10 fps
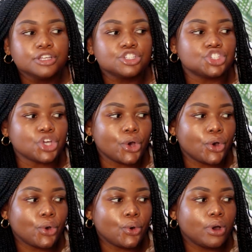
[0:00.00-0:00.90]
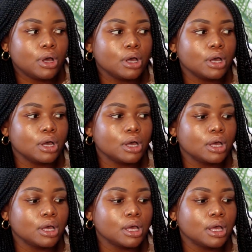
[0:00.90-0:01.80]
So
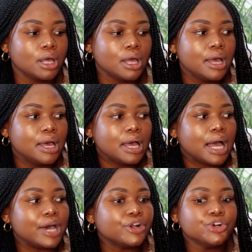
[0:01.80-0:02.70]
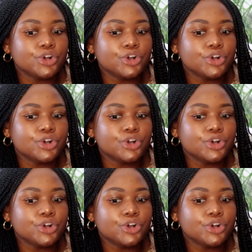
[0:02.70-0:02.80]
I don't